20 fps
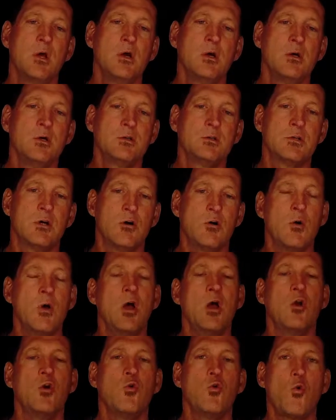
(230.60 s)
So
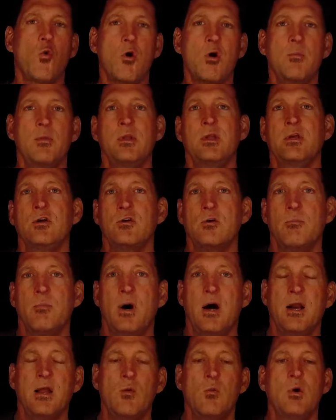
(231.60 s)
normally your
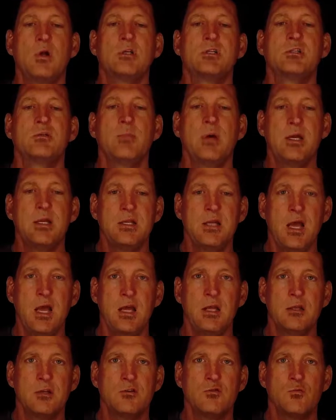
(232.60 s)
body wants to
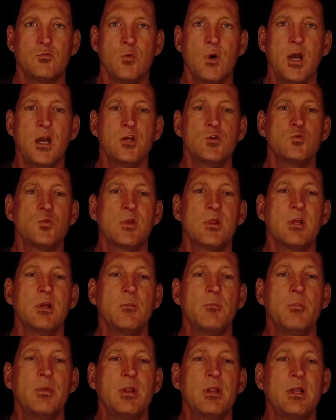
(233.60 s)
maintain this range within a
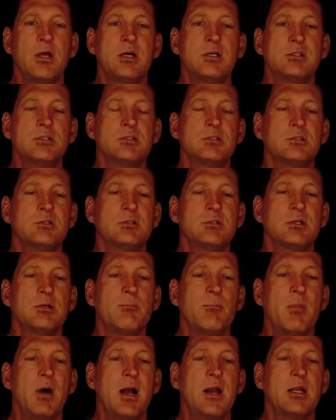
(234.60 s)
plus to
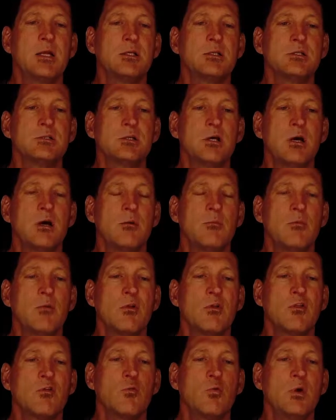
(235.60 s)
minus
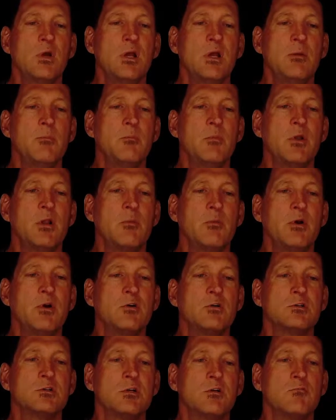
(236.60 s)
3
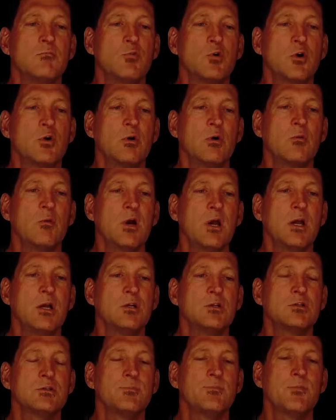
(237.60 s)
millimeters of mercury
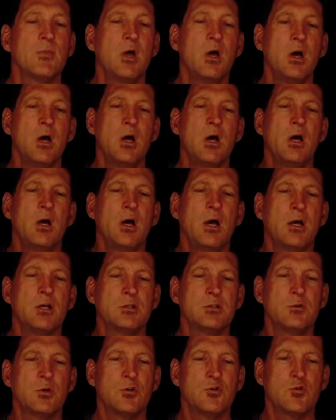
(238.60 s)
range. And
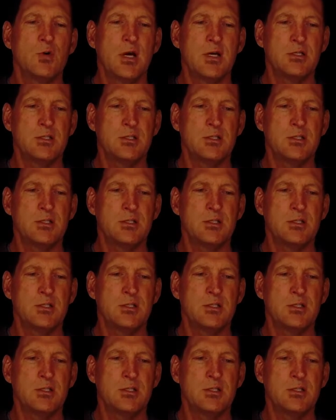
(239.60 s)
so it tries to